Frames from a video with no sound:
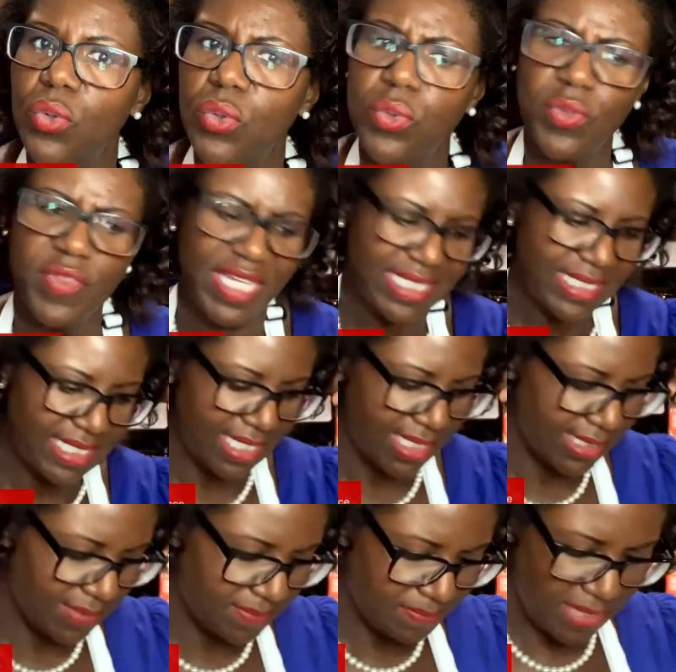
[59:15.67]
Ooh, that
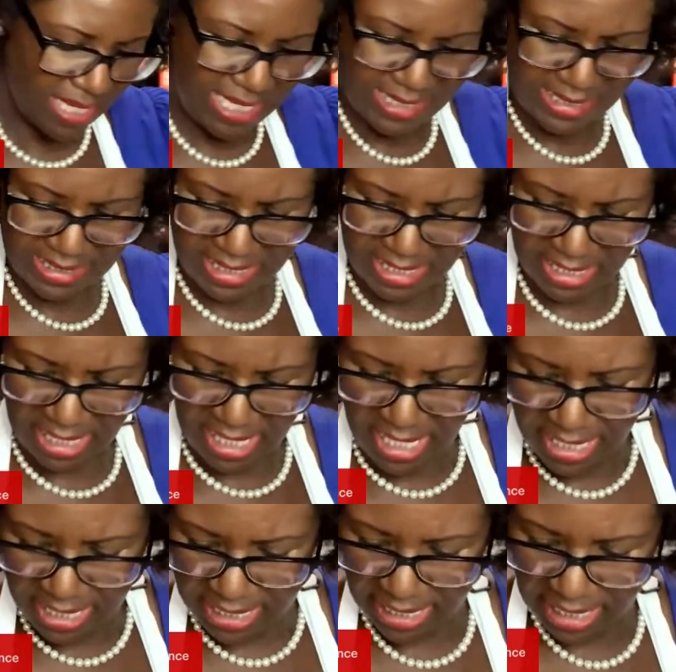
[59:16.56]
sounds
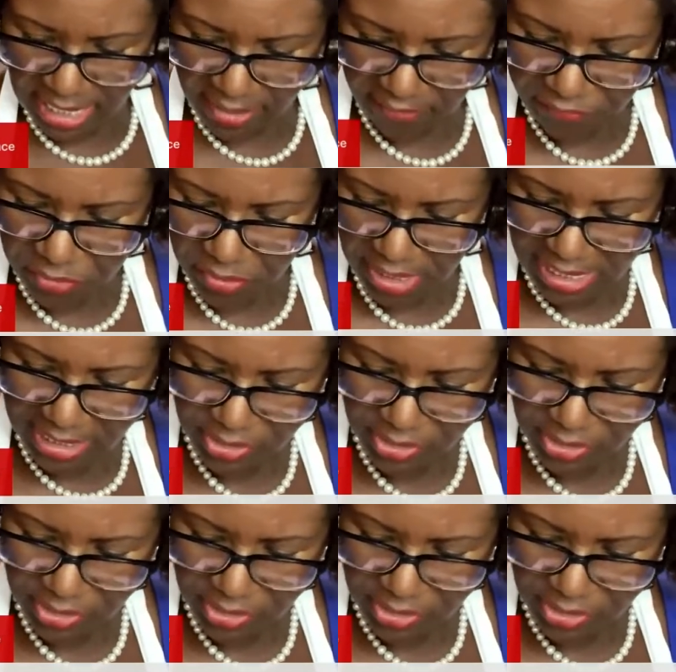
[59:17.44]
amazing. Yeah, if you